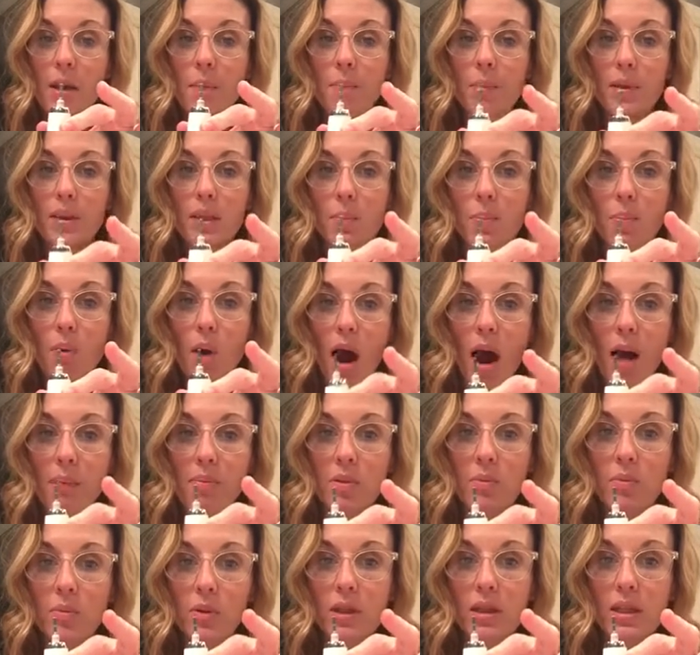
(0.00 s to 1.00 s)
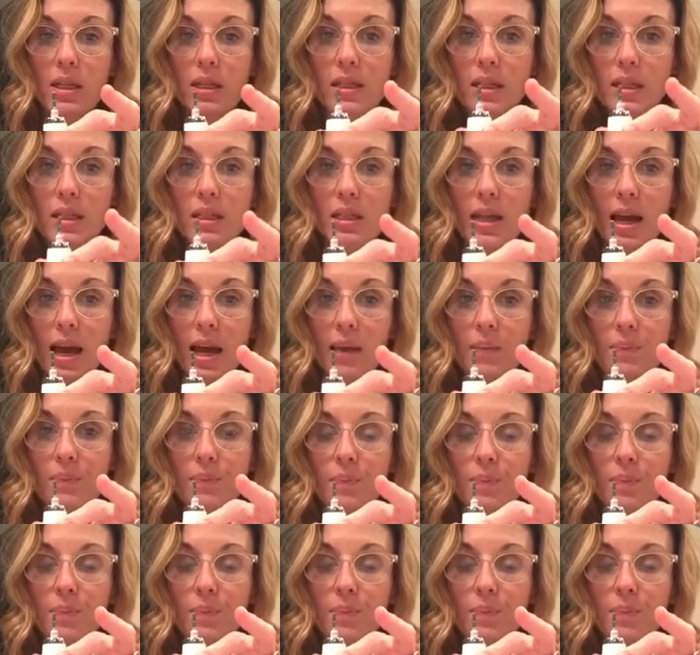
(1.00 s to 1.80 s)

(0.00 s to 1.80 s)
But the problem with this is that